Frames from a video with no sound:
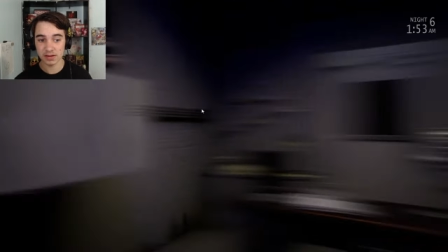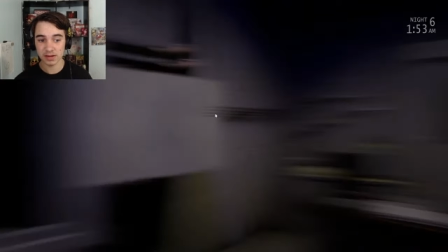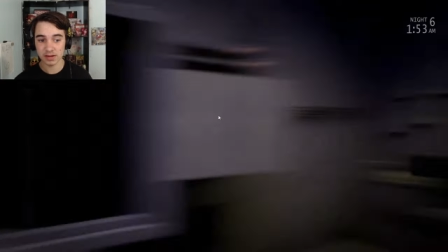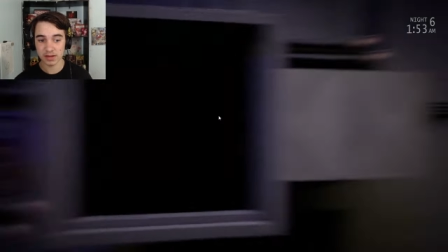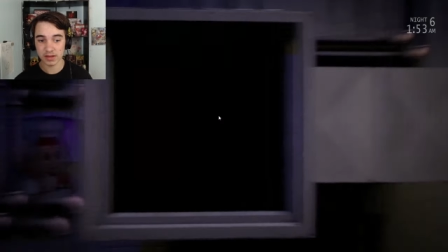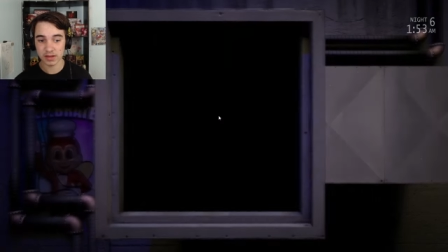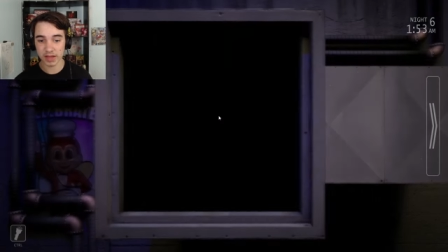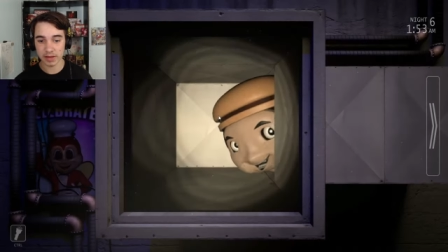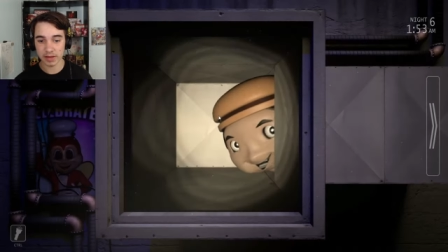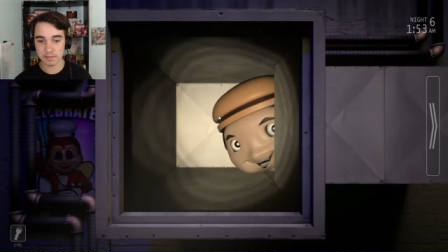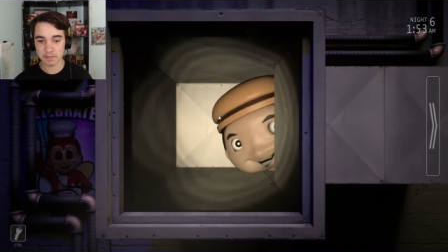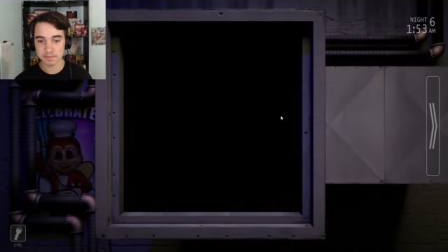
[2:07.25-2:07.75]

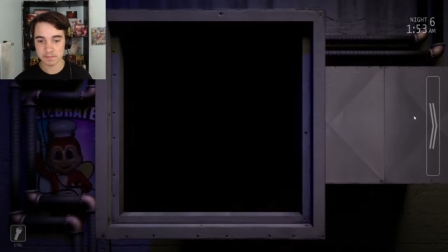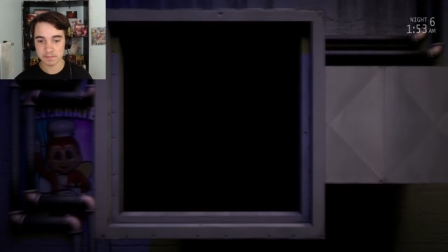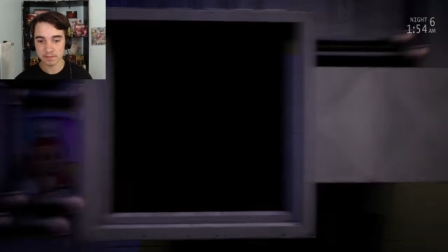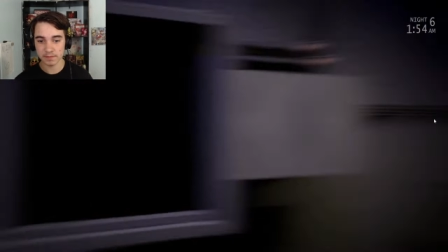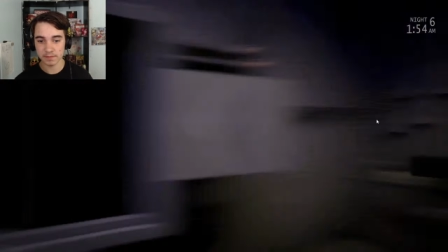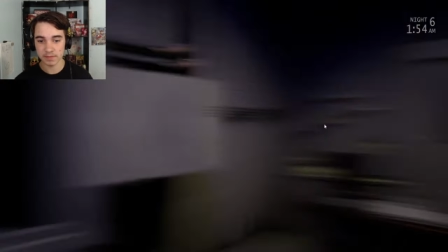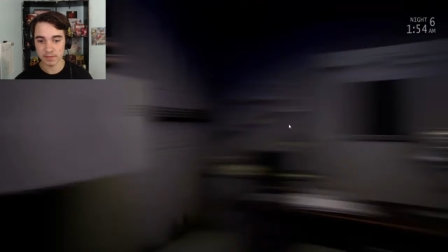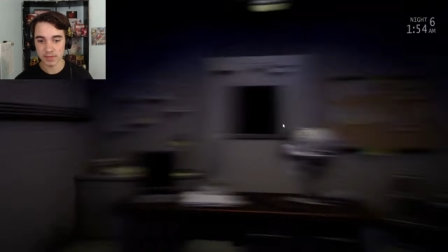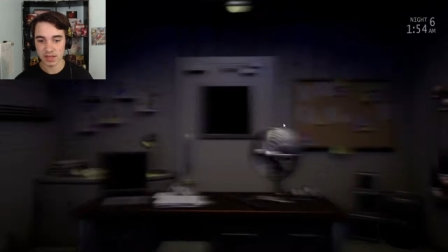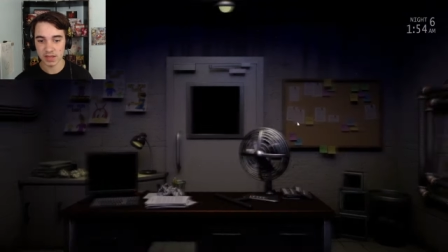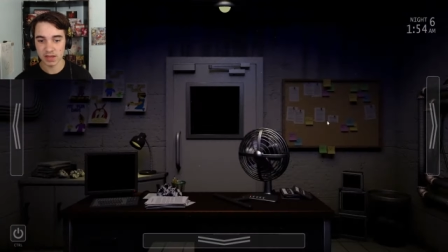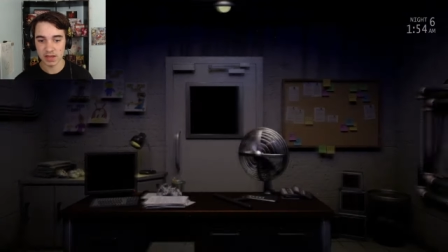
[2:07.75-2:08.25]
Okay.
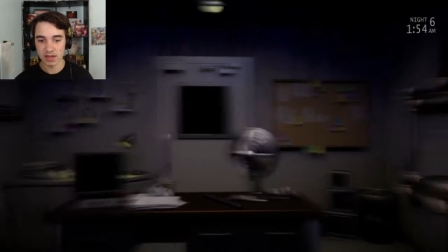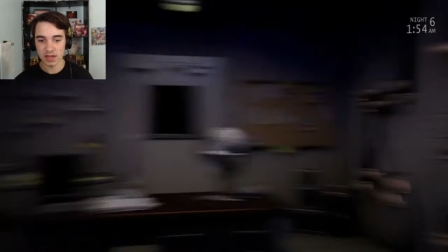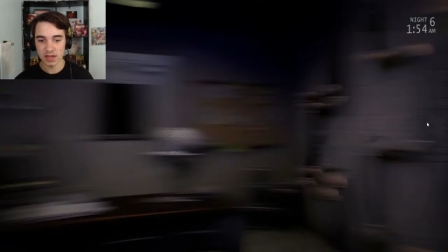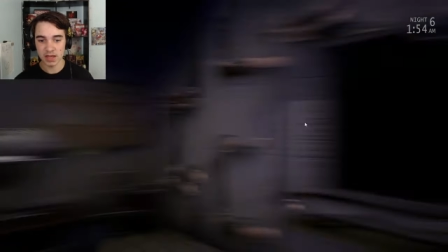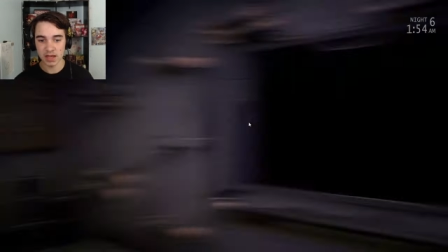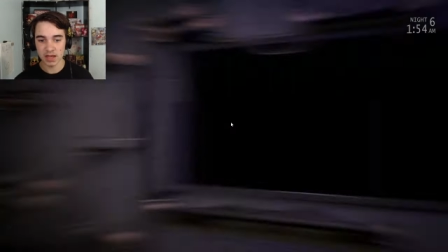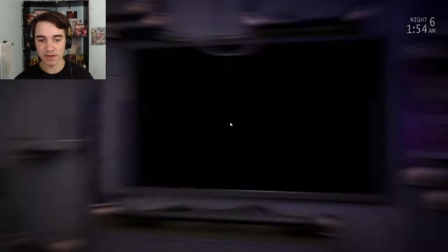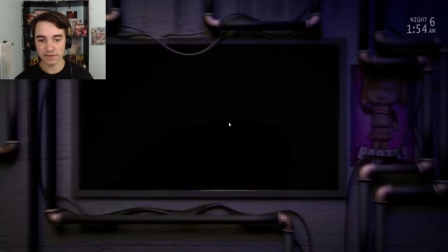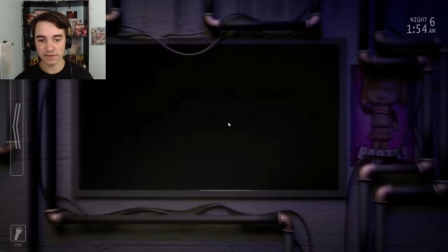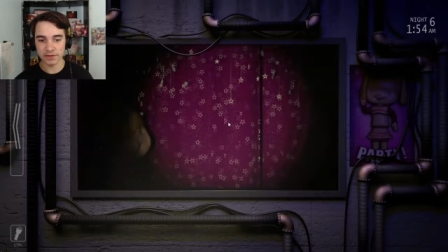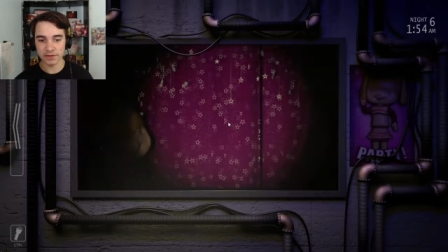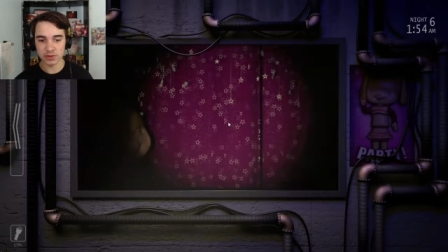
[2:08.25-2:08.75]

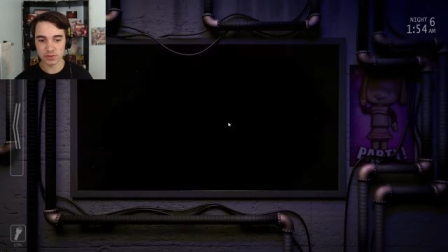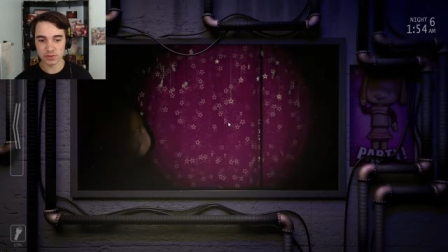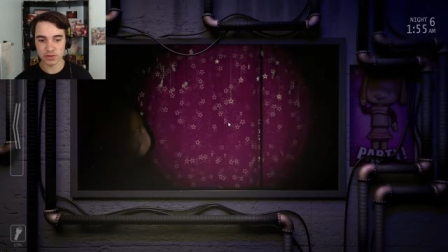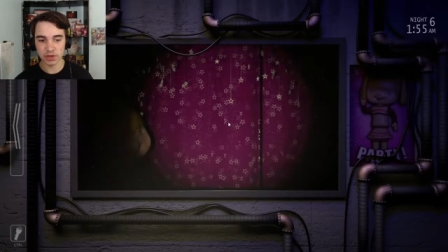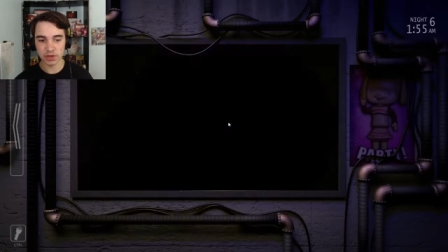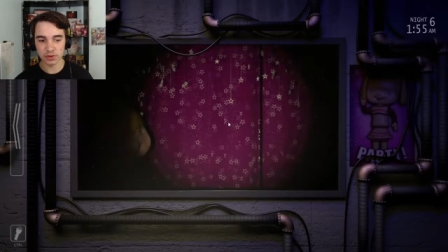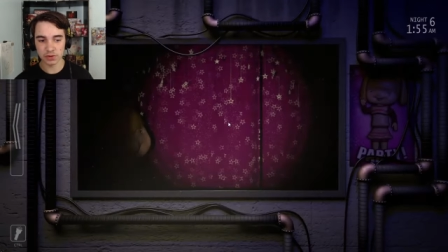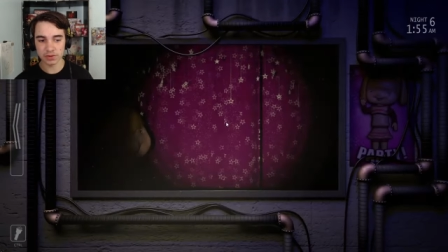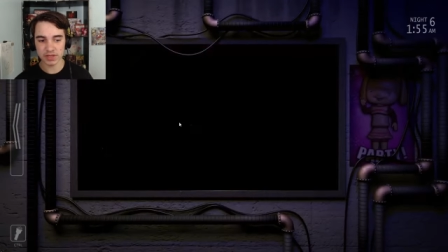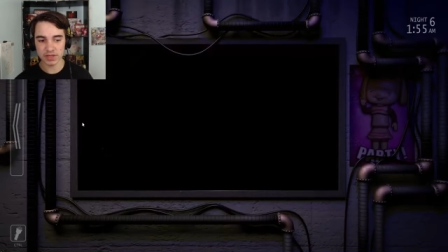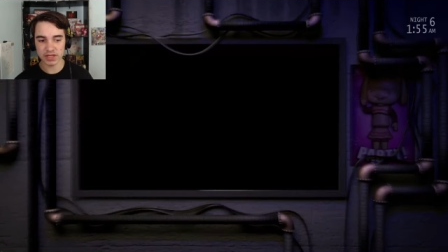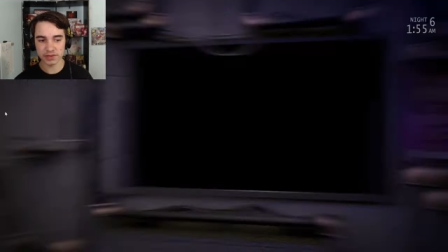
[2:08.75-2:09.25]
If you
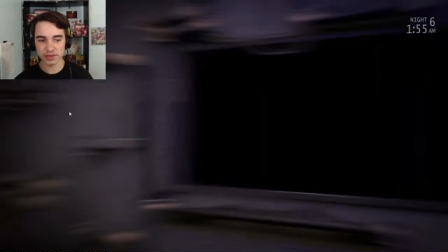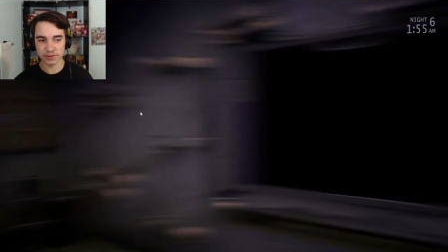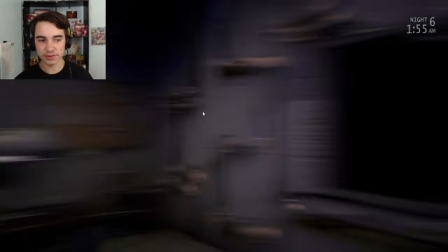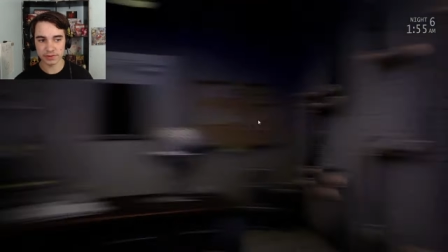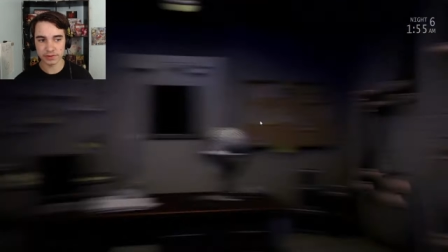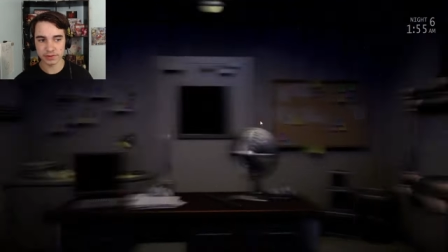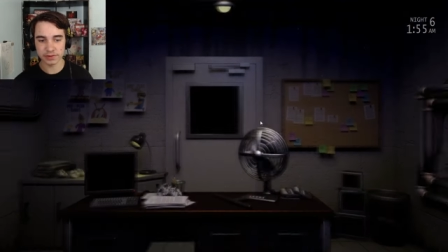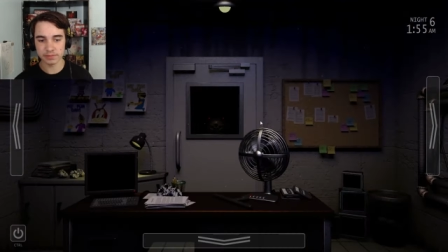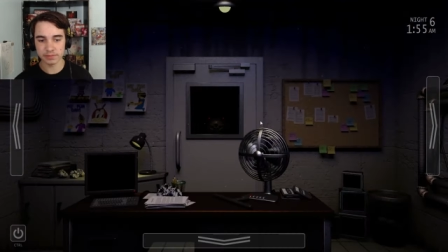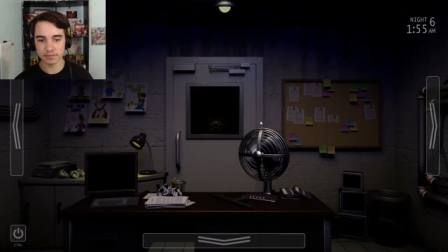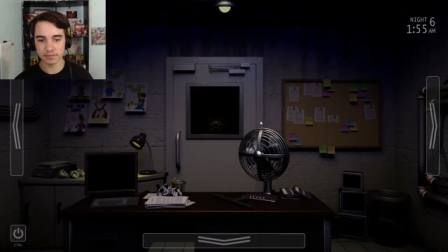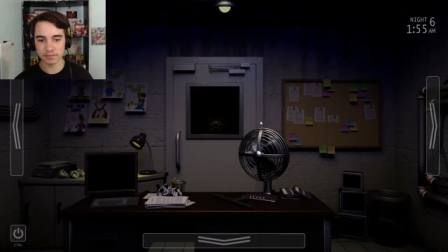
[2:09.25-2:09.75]
don't
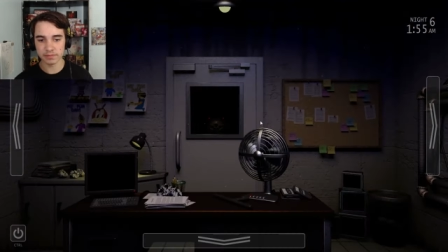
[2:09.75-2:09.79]
hear